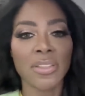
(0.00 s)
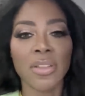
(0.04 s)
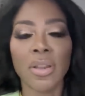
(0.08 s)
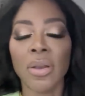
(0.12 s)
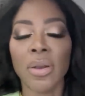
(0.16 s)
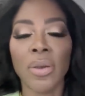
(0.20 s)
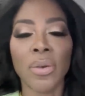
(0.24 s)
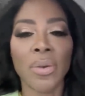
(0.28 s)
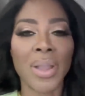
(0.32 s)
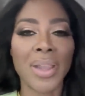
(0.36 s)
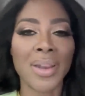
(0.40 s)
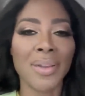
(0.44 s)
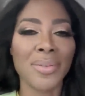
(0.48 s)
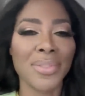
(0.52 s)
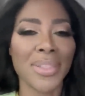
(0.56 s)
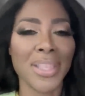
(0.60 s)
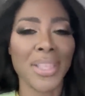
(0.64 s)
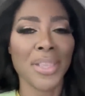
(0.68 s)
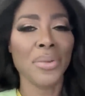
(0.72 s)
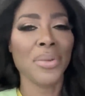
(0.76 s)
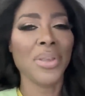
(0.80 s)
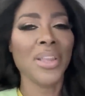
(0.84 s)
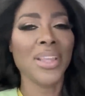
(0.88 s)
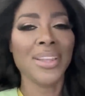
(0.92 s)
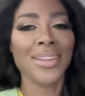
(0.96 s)
So I don't
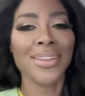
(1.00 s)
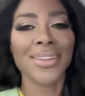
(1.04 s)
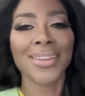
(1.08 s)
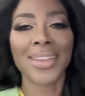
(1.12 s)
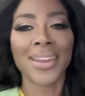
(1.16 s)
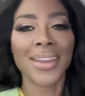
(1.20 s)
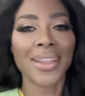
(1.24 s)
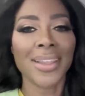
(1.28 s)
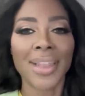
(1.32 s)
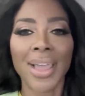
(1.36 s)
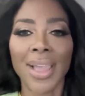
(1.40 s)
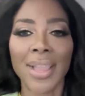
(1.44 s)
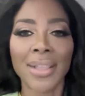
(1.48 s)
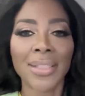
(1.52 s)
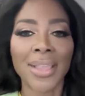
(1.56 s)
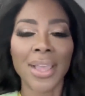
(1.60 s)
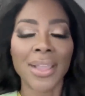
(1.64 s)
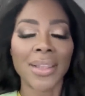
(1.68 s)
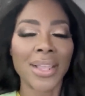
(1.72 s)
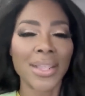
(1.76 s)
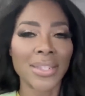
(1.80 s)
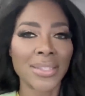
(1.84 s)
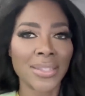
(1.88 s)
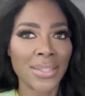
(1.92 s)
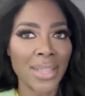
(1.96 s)
think you can look at it like
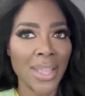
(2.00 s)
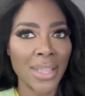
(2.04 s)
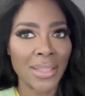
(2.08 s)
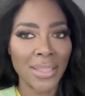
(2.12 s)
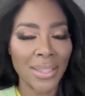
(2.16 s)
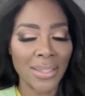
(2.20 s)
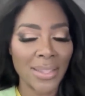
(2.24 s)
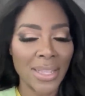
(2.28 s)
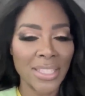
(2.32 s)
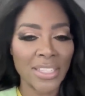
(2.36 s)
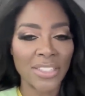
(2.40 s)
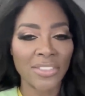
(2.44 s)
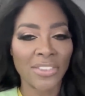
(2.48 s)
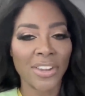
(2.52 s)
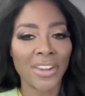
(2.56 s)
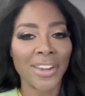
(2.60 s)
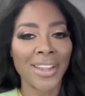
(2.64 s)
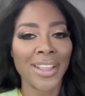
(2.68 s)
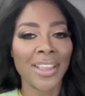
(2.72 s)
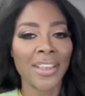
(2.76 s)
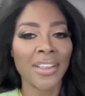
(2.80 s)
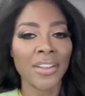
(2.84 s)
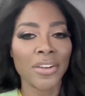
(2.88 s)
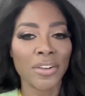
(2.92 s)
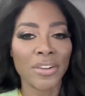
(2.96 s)
that. I think that's
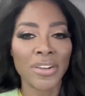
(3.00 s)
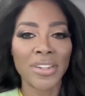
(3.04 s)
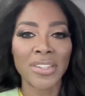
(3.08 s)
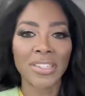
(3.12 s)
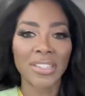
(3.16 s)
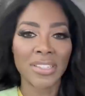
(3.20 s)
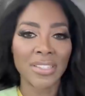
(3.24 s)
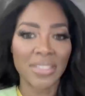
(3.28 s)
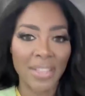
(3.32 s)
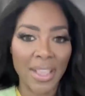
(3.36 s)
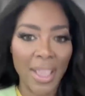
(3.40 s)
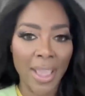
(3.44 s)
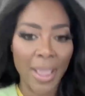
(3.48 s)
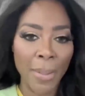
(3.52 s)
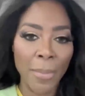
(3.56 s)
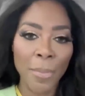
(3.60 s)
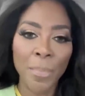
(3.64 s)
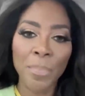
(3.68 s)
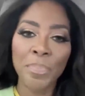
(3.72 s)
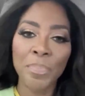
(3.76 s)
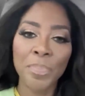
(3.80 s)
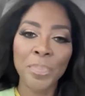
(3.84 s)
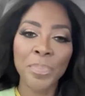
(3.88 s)
very ignorant to say.